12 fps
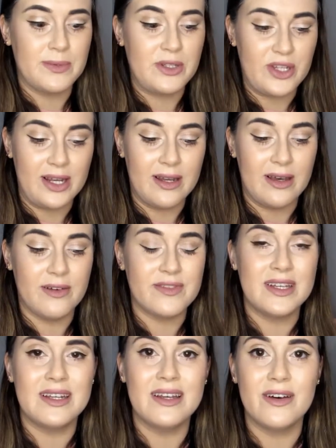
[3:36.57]
which I love.
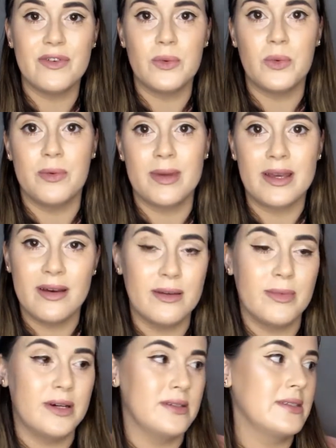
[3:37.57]
I love a warming eye
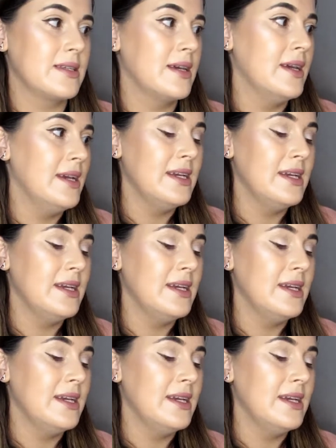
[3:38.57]
mask.